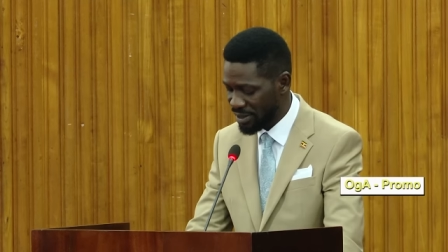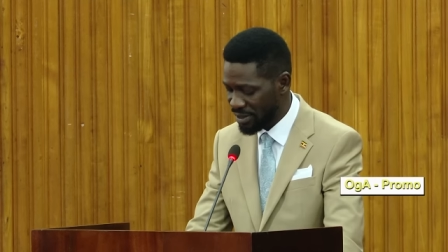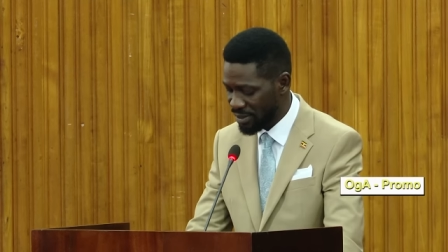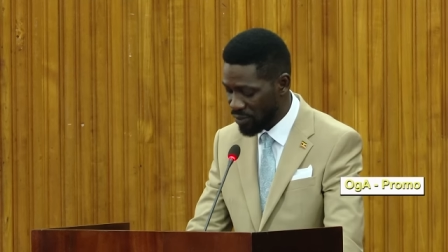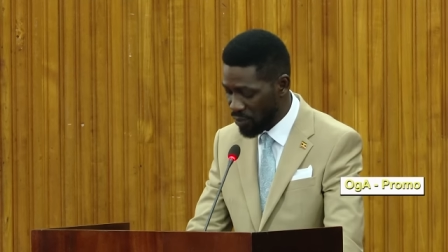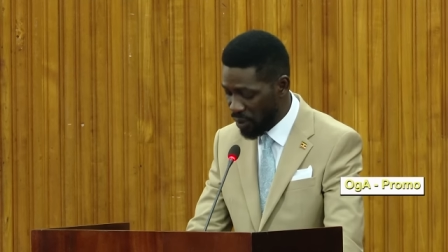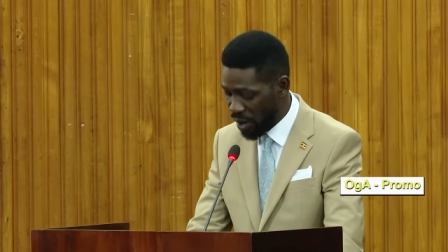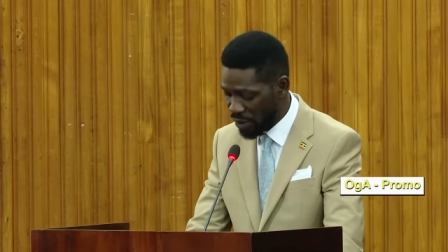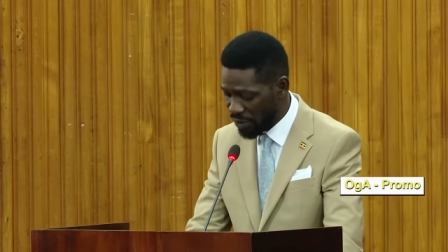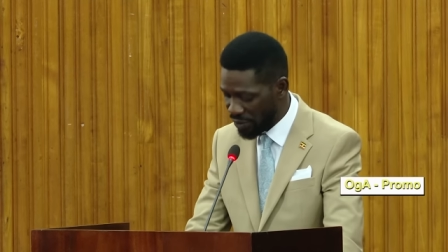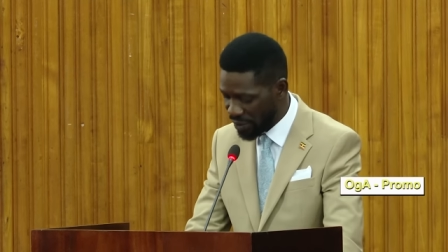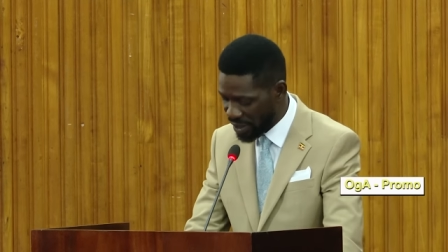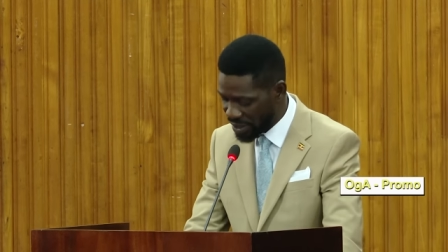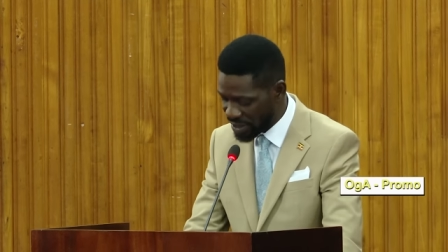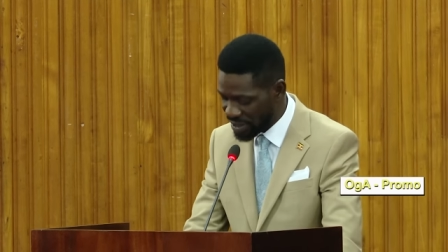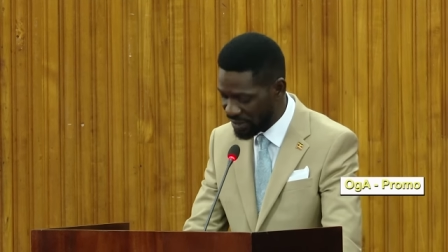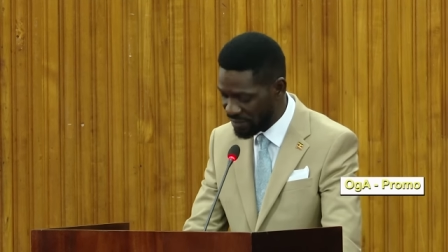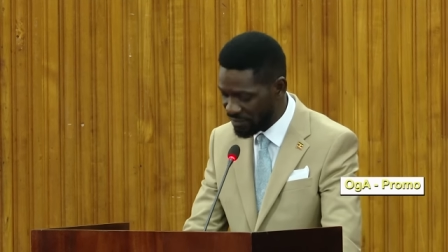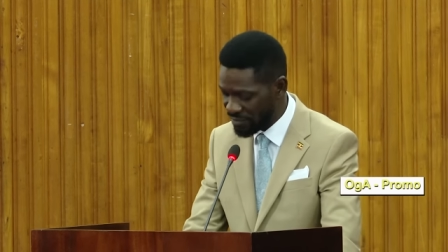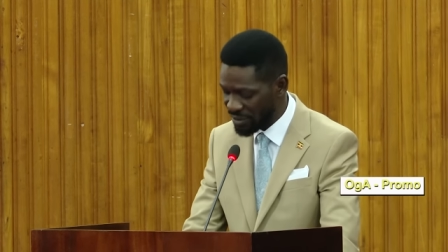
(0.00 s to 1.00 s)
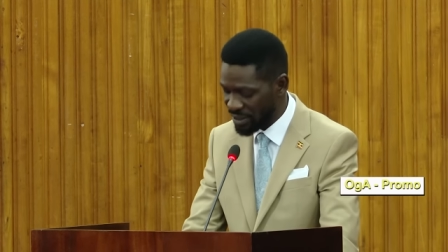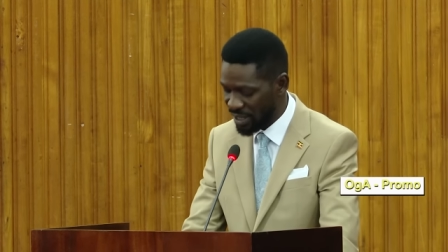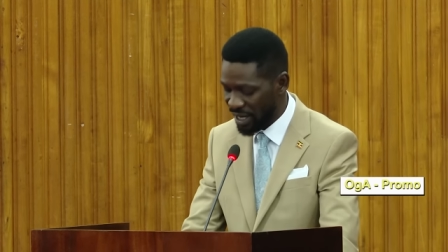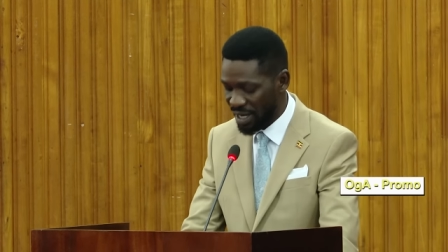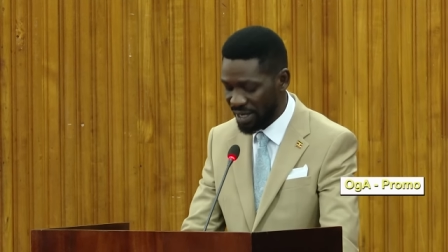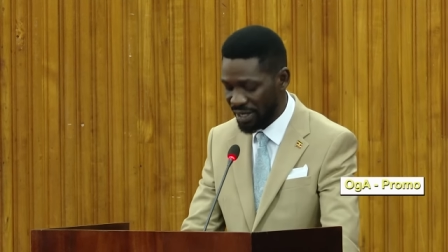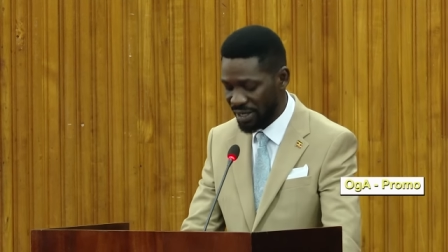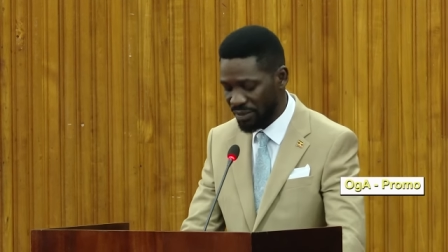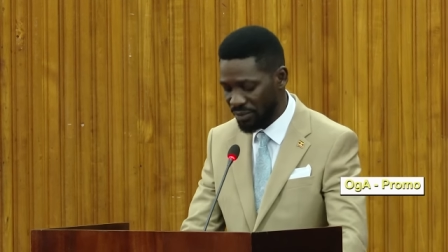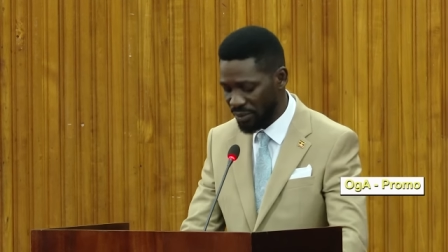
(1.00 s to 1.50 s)
who are creatives
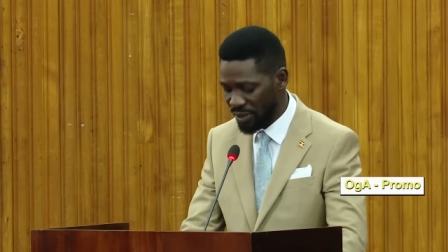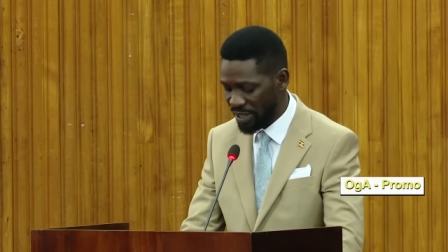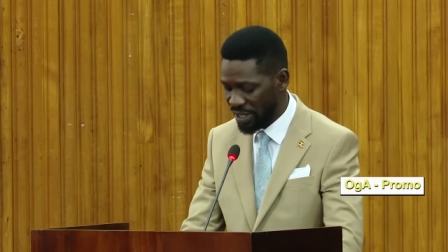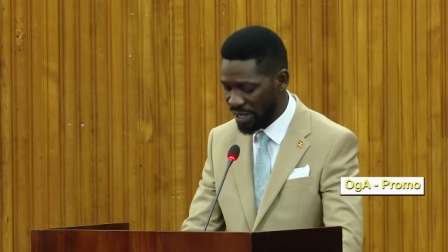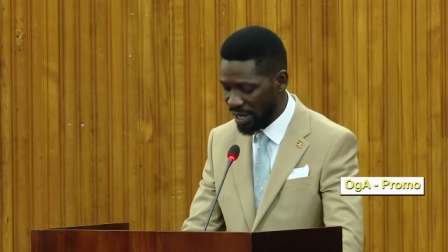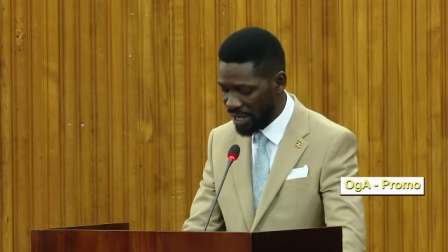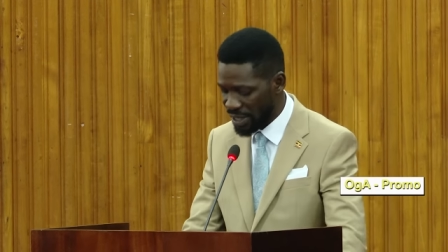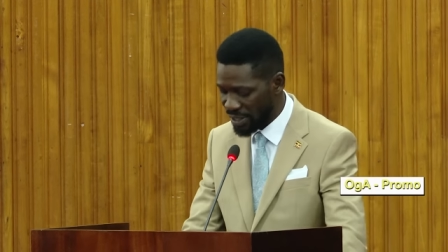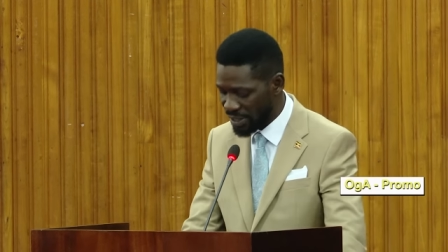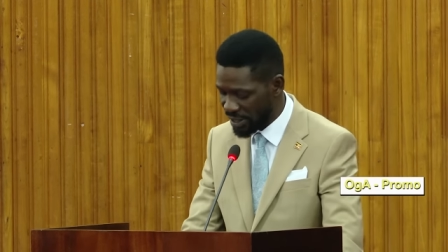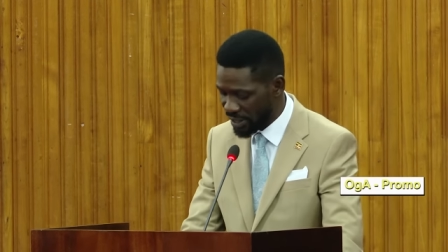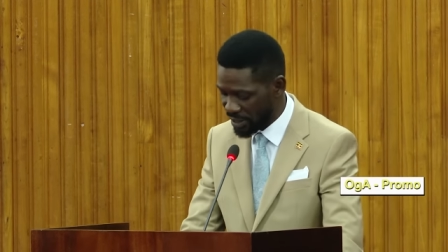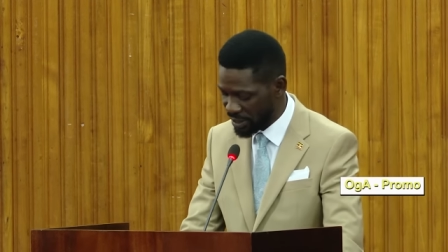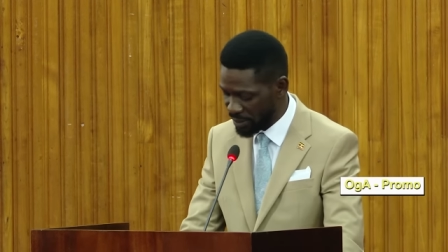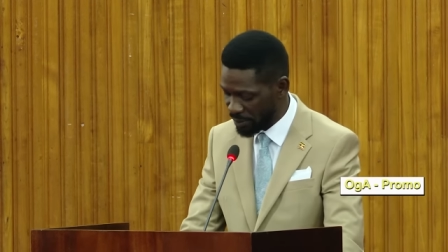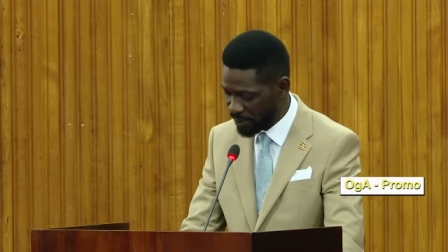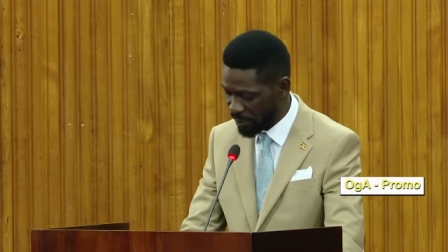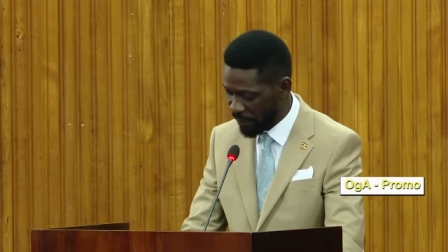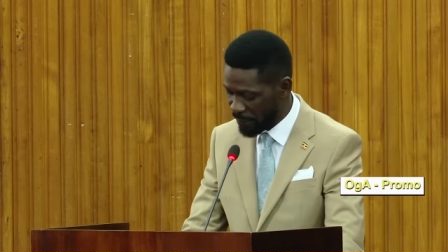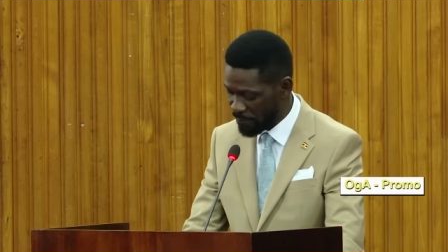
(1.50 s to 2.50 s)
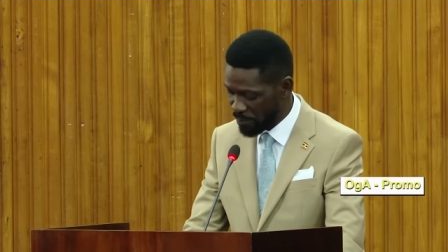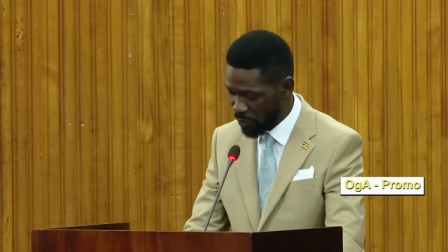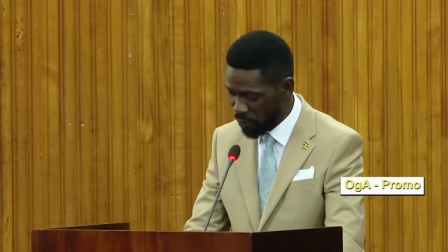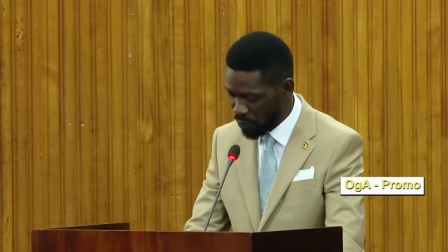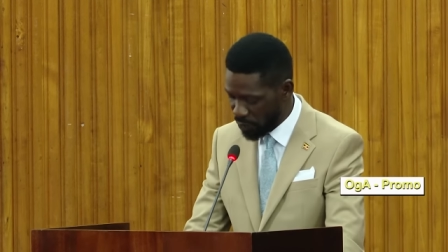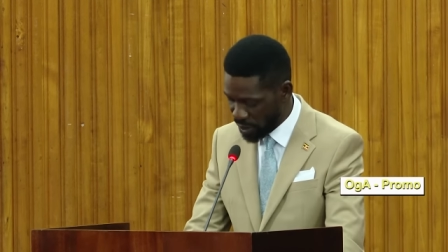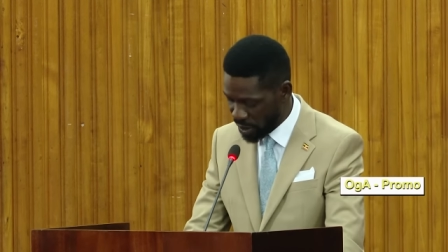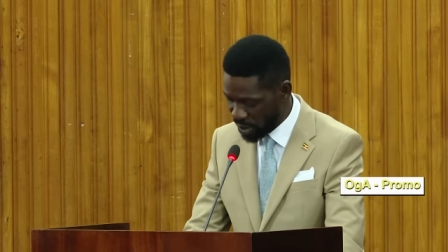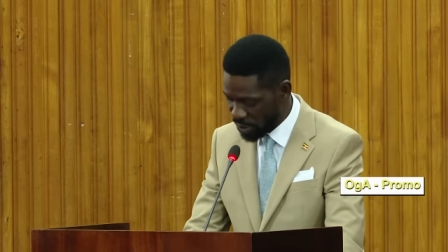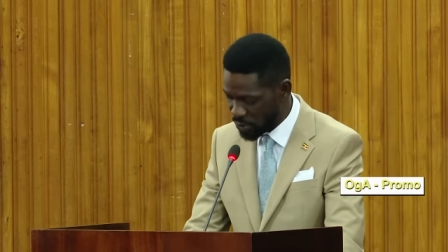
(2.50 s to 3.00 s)
and within our leadership
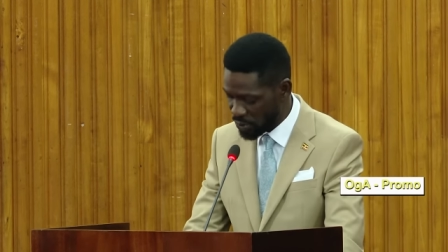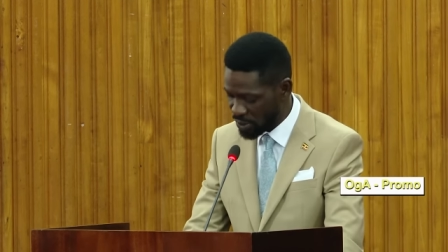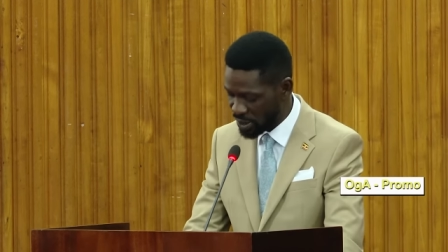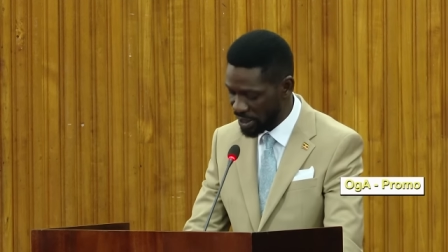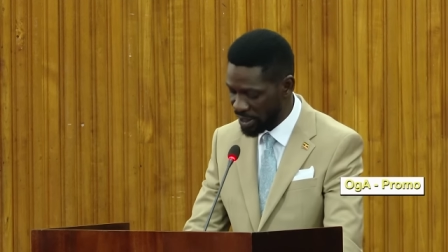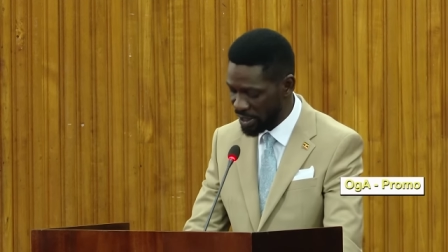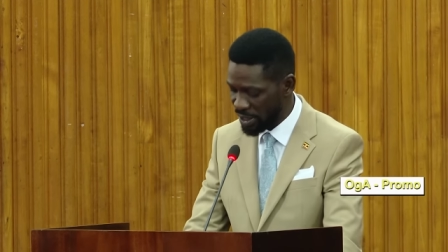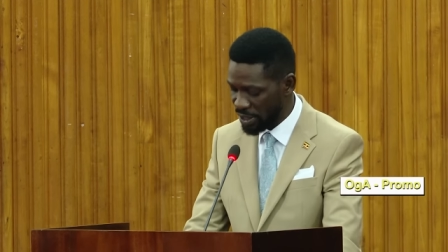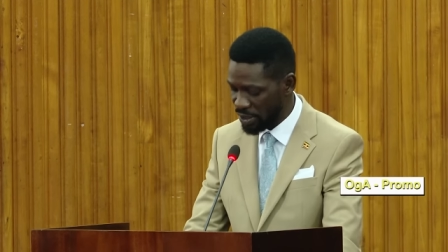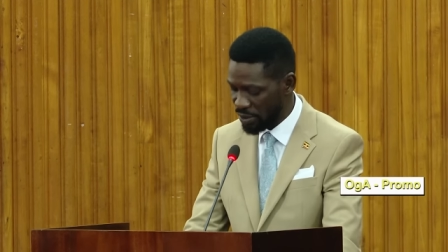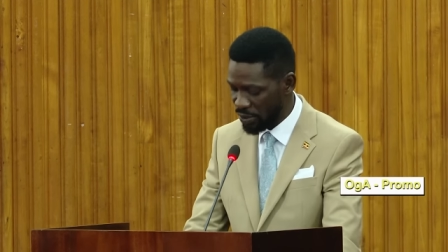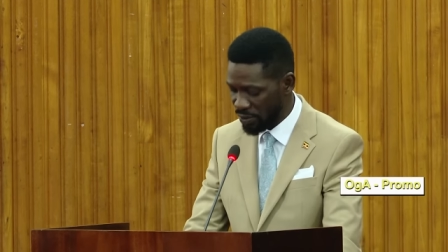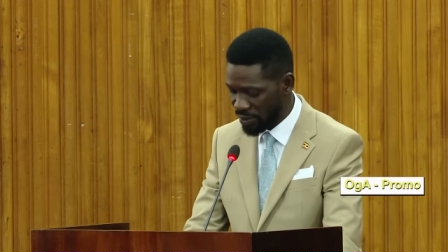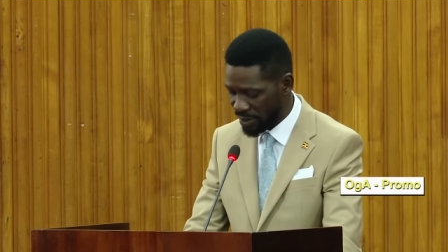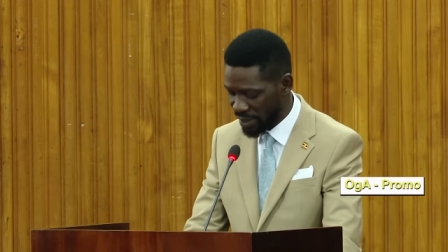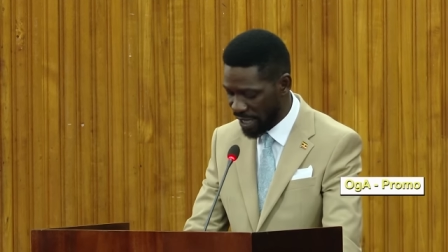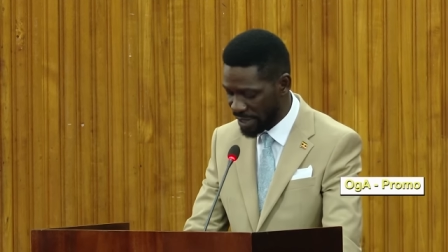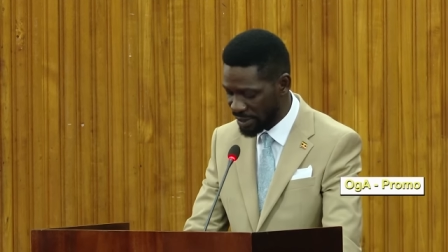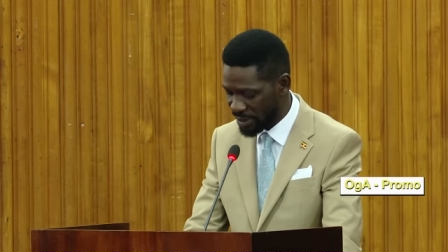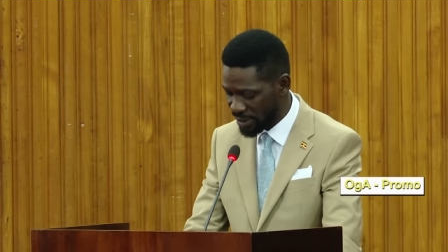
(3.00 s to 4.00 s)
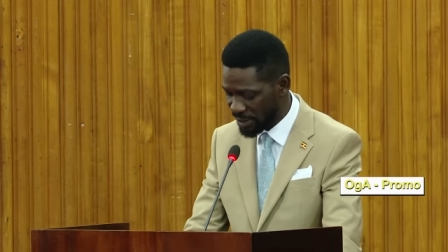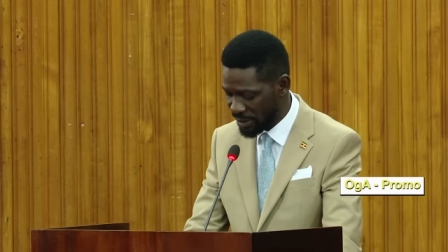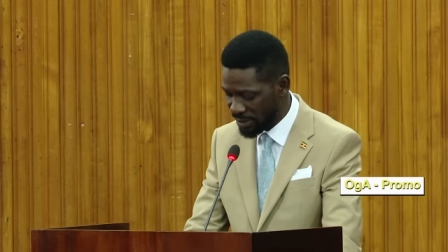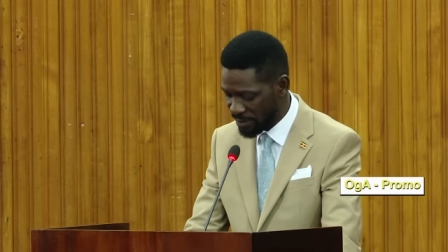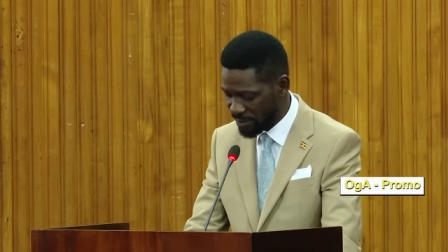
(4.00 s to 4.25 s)
will elucidate on that.